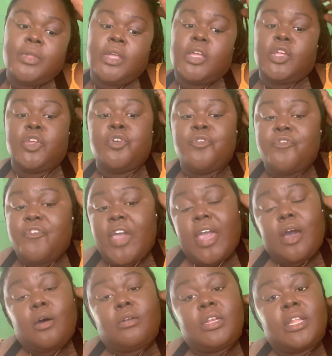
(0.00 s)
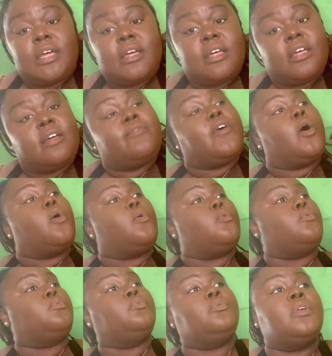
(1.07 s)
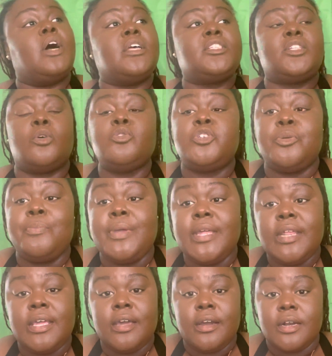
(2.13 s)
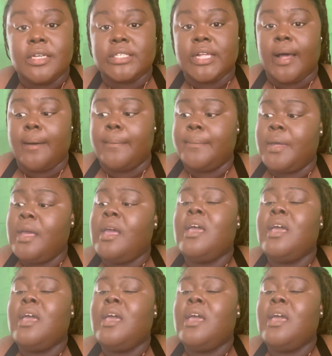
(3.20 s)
you found love on social media or something.